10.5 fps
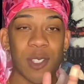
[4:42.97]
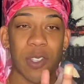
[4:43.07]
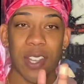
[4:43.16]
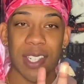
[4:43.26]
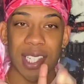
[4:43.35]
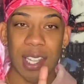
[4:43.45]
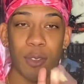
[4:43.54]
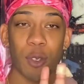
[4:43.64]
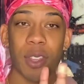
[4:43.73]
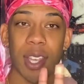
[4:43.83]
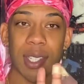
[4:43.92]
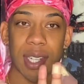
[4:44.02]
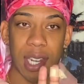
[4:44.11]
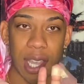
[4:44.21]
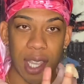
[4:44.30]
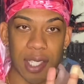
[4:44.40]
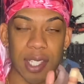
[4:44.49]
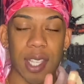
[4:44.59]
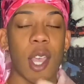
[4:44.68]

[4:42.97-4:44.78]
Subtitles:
2007, 2008.